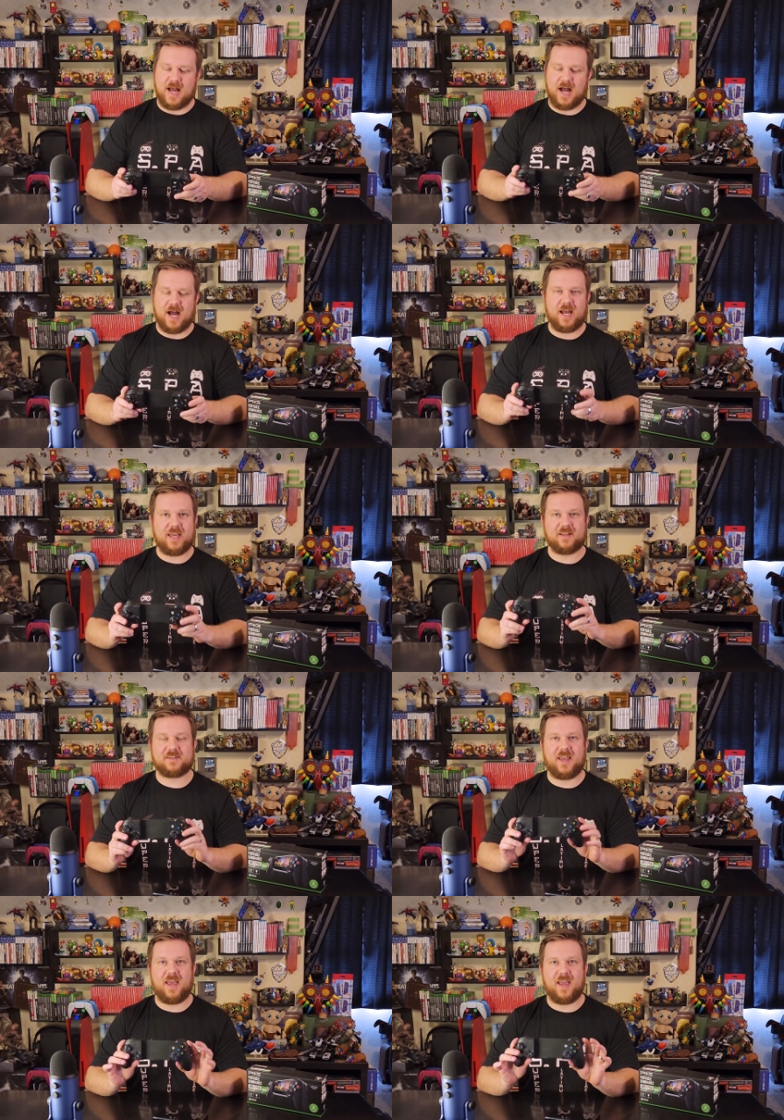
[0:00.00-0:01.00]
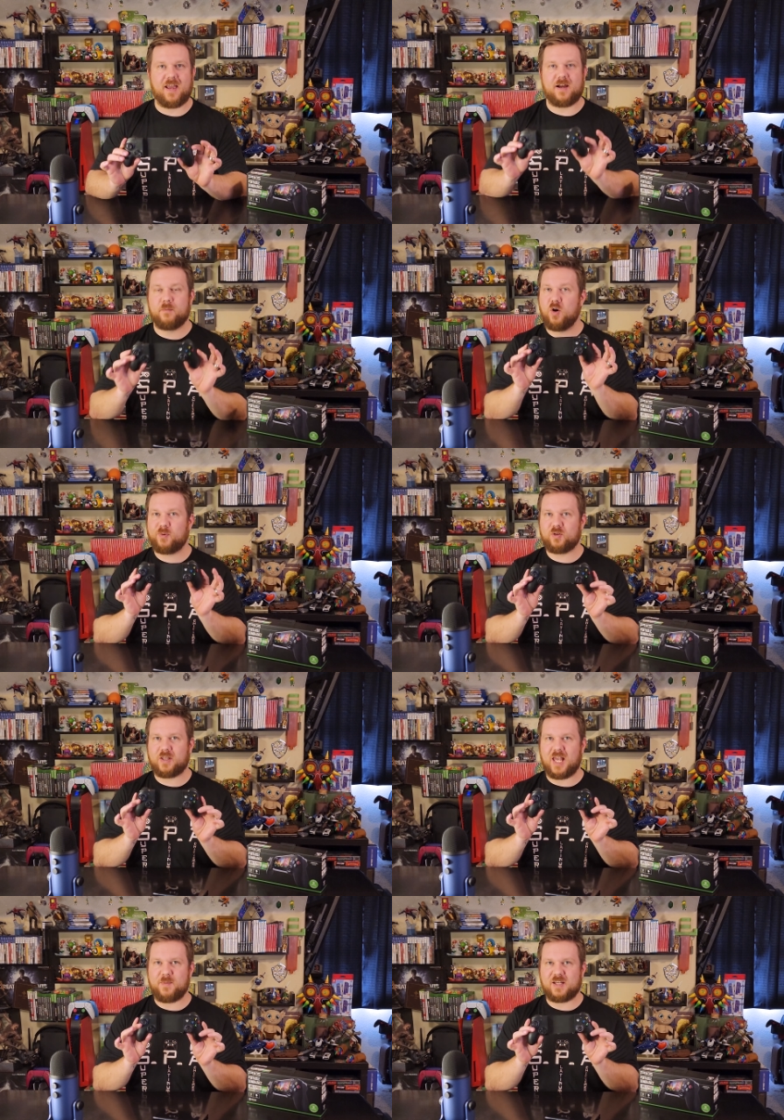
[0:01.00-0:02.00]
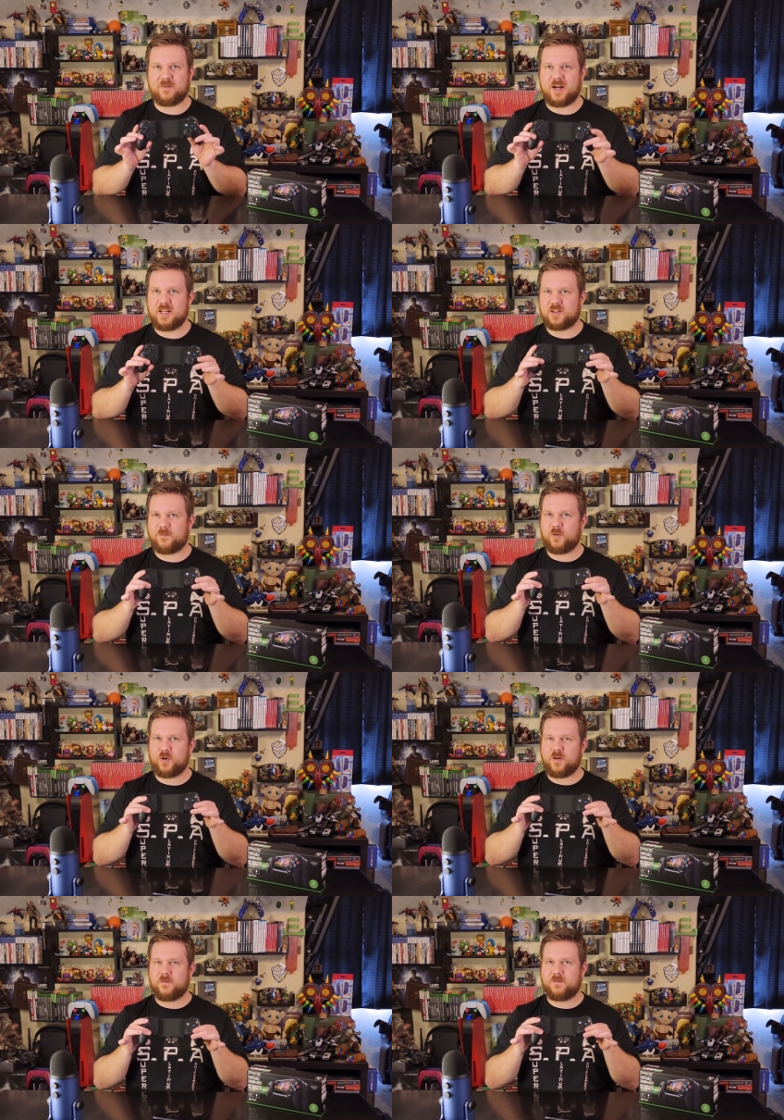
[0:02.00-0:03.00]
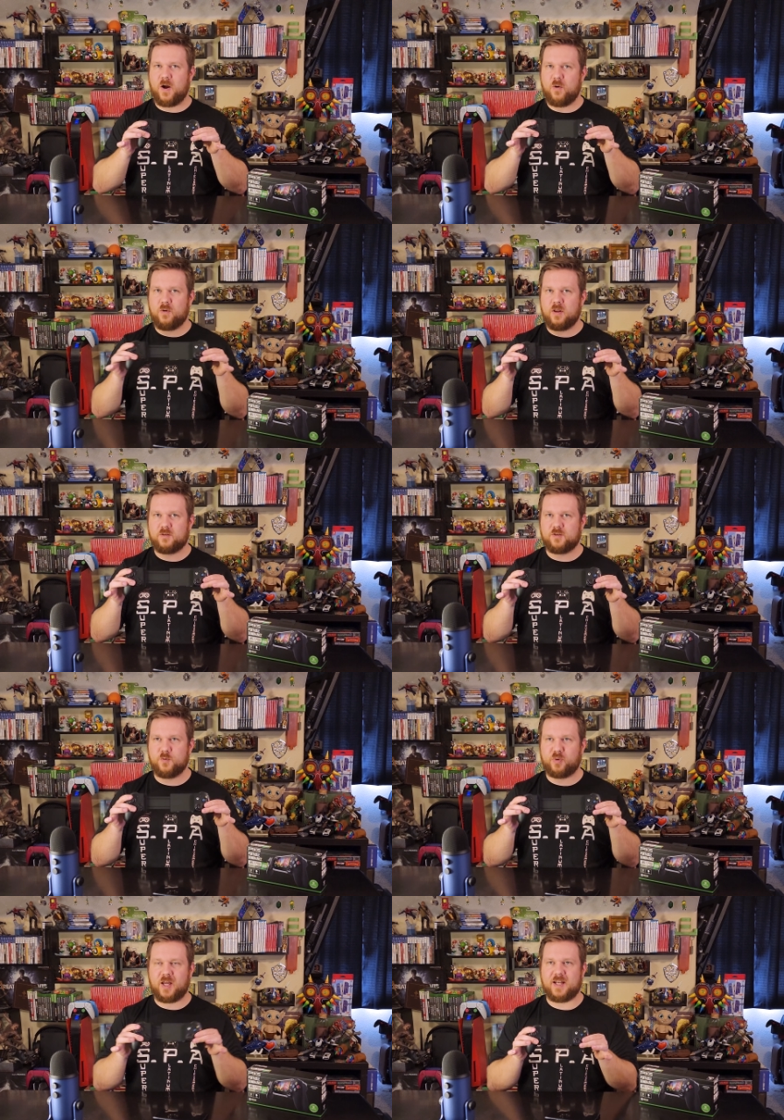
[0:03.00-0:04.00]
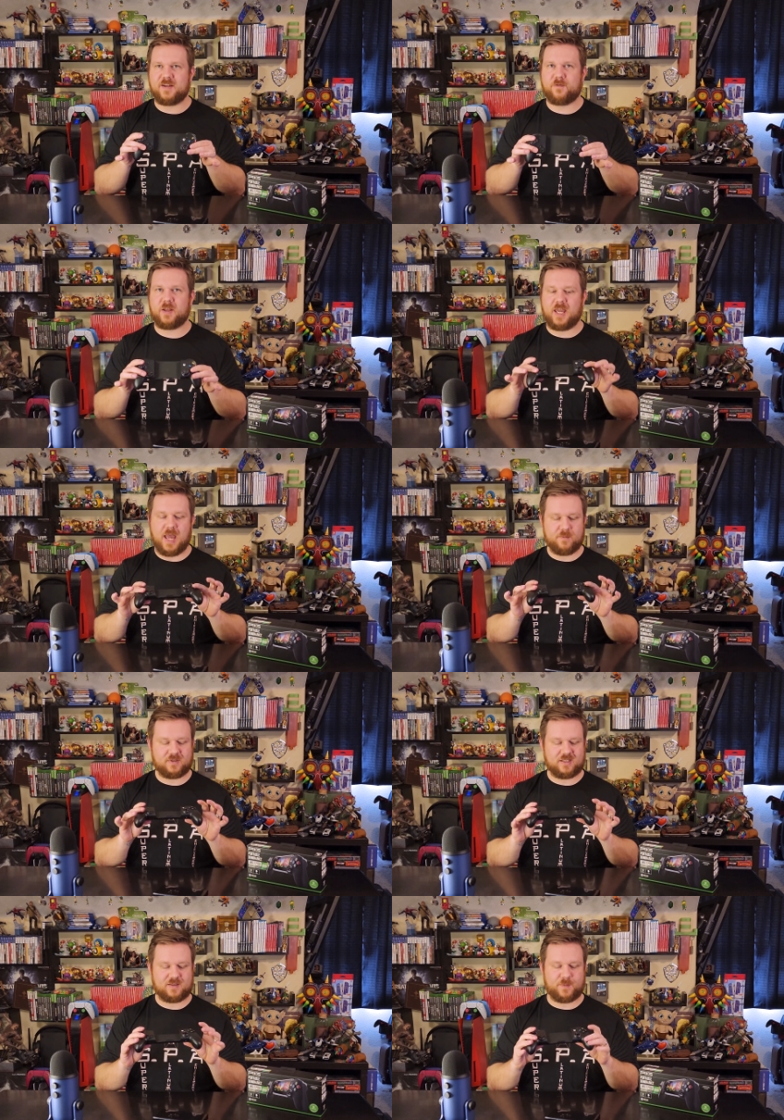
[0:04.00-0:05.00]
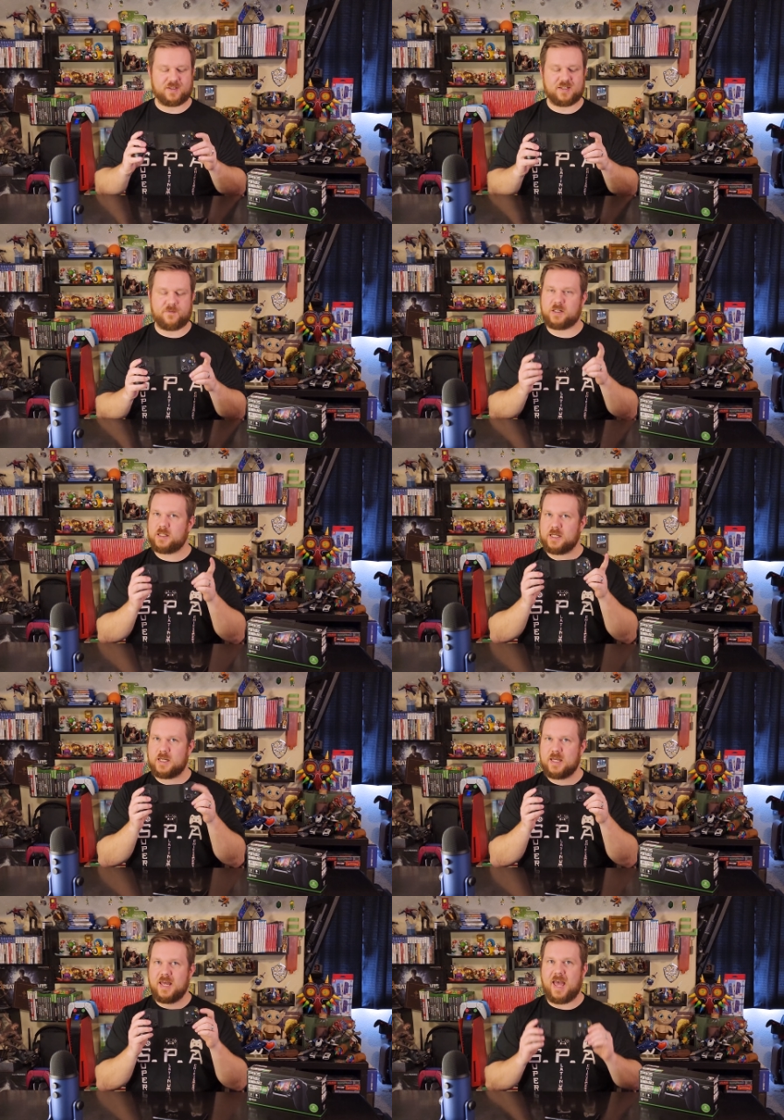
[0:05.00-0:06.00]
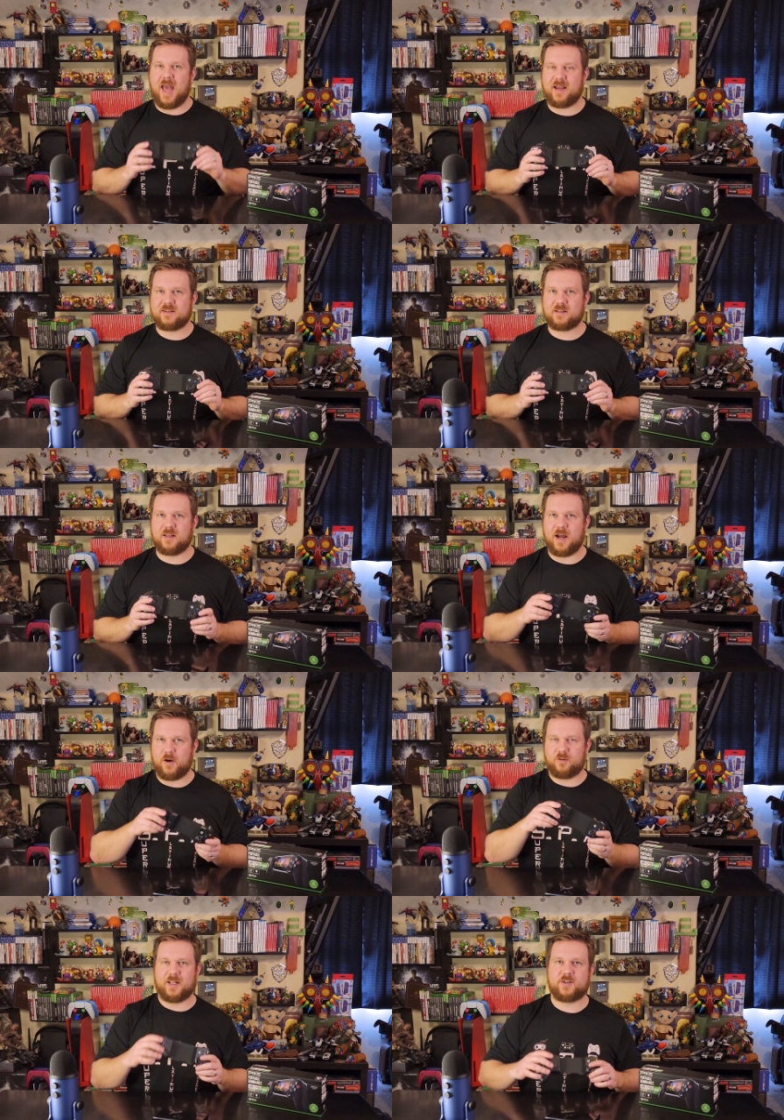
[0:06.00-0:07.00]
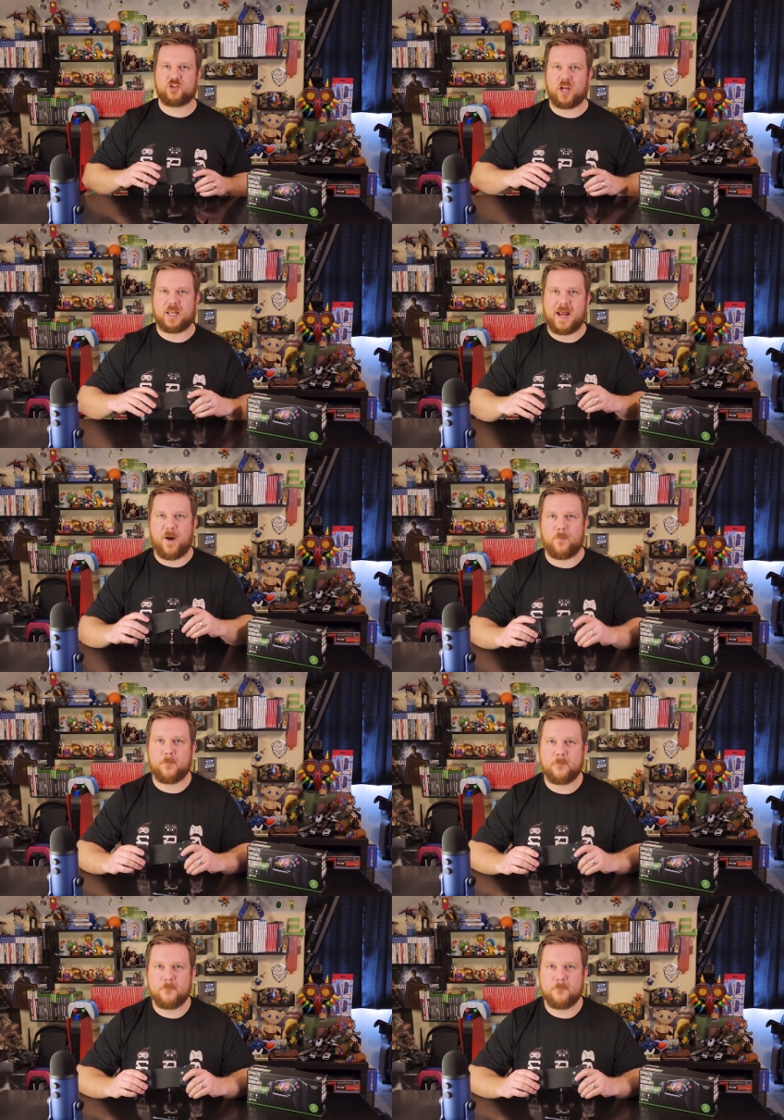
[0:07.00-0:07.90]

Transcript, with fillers: Uh, it's a mobile gaming device for your phone to play different games, specifically xCloud. Let's check it out.